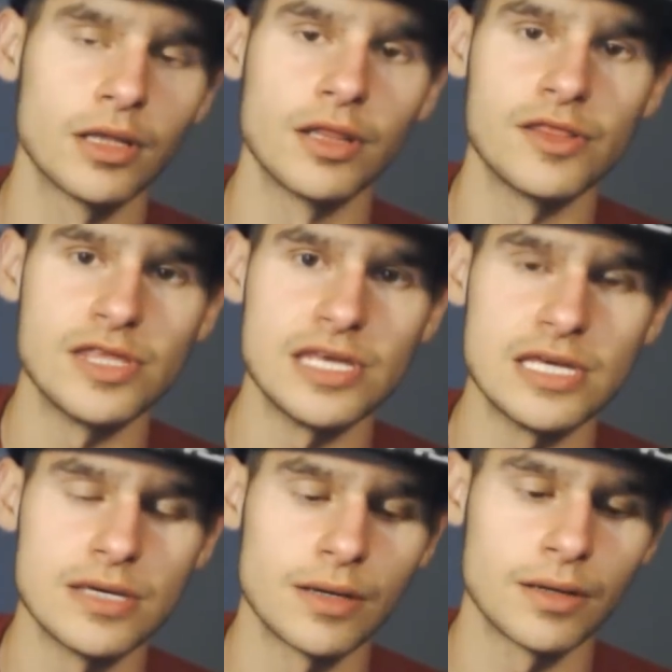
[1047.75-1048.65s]

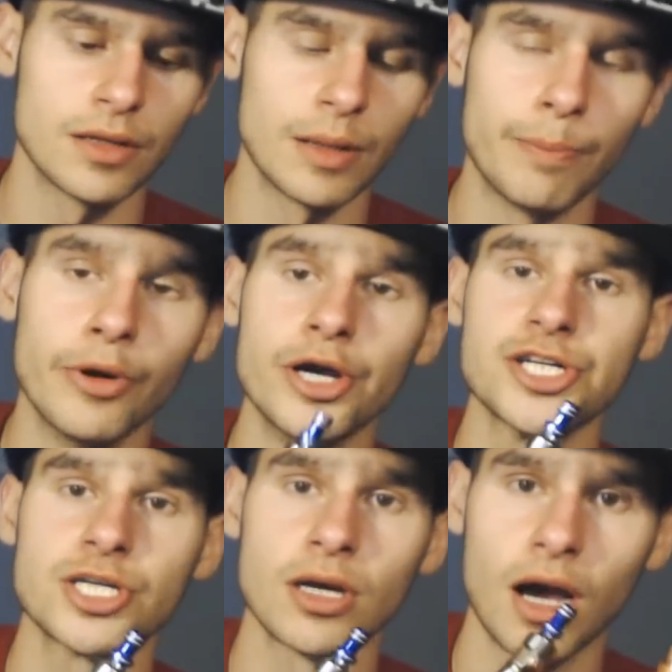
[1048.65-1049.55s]
the
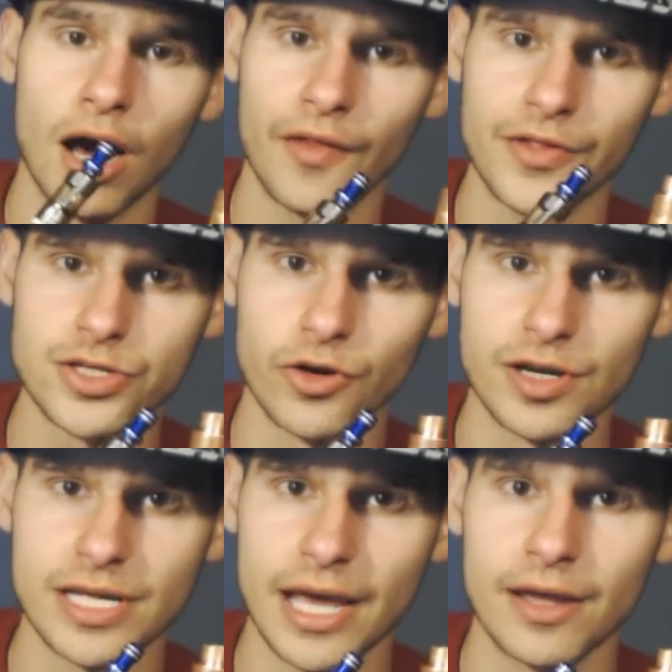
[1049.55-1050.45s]
push on this
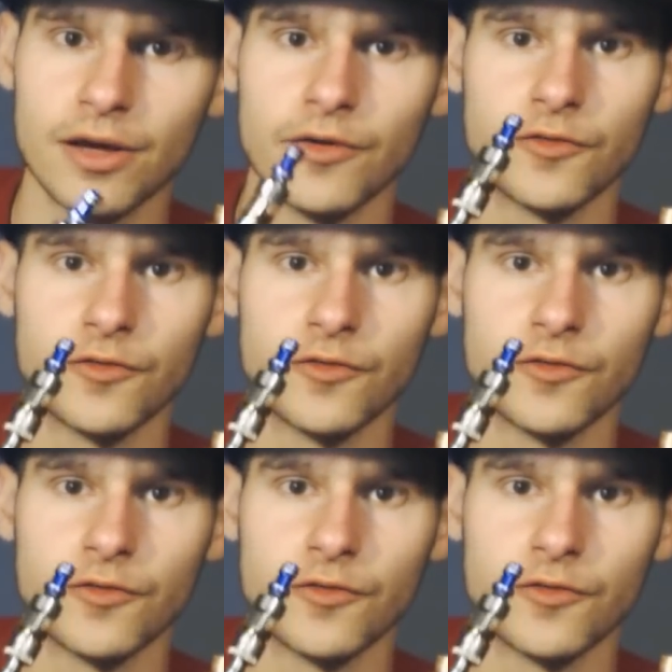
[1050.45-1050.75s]
RDA.